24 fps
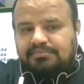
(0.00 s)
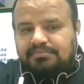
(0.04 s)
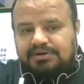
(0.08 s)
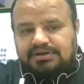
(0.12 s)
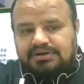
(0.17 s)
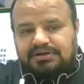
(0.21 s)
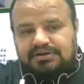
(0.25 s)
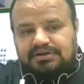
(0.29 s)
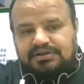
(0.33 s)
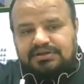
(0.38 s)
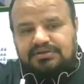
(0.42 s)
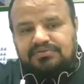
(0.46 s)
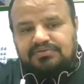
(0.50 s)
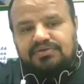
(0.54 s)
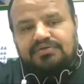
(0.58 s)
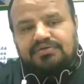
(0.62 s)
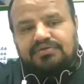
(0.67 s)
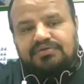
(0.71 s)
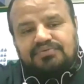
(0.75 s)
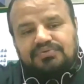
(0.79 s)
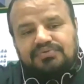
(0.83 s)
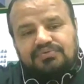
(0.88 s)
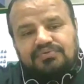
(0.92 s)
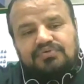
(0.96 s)
but you
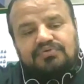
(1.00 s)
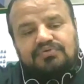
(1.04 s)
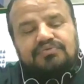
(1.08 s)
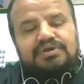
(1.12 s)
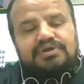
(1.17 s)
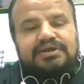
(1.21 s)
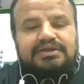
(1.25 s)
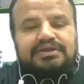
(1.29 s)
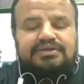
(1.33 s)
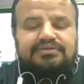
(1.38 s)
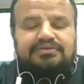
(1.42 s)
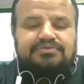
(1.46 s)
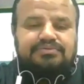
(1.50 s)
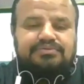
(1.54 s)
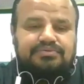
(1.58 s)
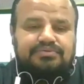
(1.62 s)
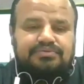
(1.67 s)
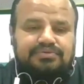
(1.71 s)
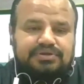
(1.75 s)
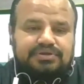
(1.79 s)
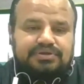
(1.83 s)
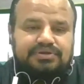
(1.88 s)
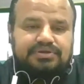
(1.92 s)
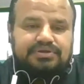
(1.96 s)
have to know why it is
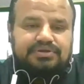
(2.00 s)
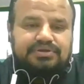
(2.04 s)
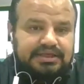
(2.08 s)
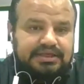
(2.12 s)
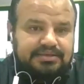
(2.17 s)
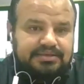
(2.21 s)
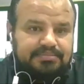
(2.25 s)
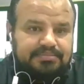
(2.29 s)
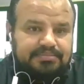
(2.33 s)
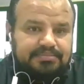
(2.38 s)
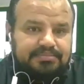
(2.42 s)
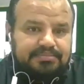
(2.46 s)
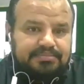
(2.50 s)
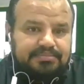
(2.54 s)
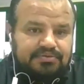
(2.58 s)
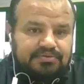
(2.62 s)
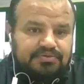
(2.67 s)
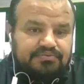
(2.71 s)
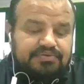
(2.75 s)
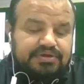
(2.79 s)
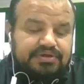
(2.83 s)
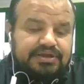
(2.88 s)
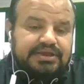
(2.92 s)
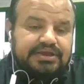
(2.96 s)
not reliable
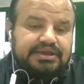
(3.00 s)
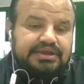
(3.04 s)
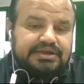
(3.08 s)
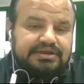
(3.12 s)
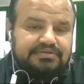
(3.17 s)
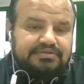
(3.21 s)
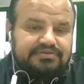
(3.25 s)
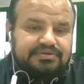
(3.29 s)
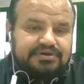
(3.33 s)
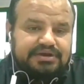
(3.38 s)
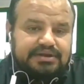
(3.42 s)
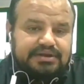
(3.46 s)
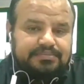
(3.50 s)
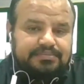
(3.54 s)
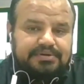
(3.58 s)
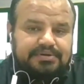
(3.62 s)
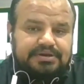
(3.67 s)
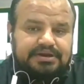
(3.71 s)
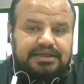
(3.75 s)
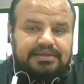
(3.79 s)
or why it is reliable.